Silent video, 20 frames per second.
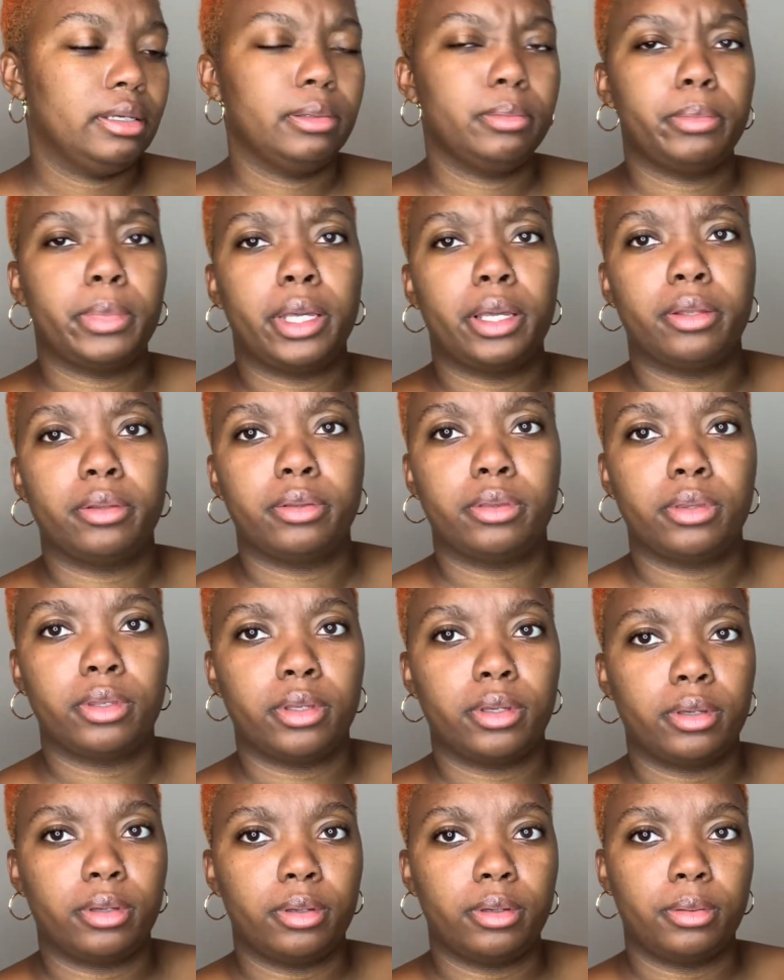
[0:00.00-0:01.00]
about
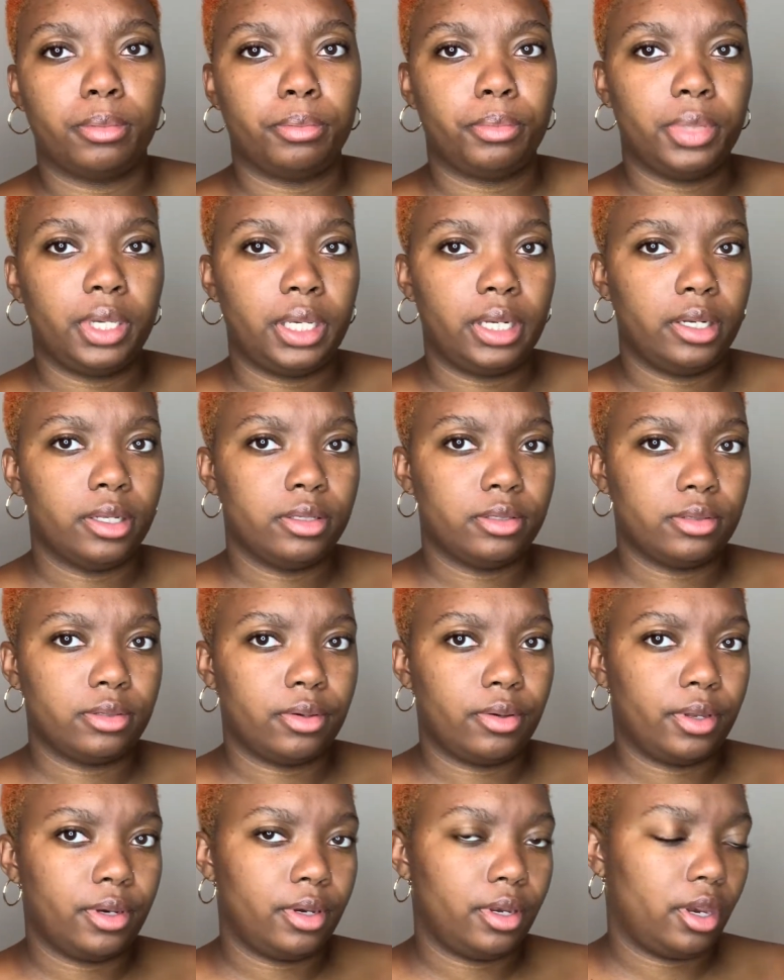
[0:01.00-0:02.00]
the penis
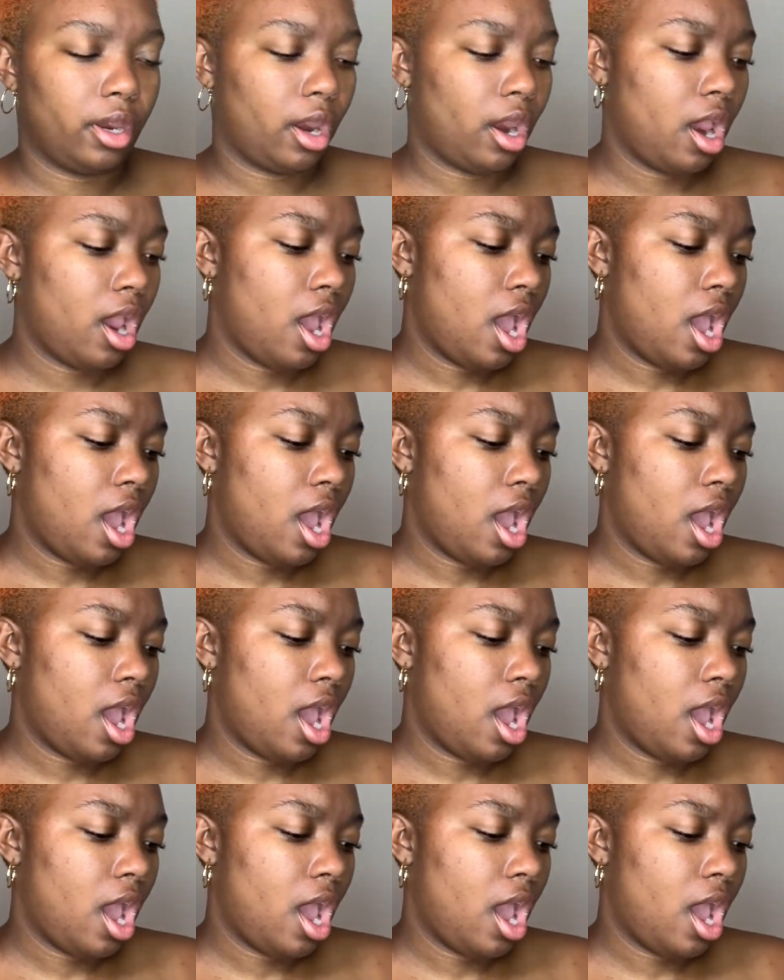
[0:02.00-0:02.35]
on here.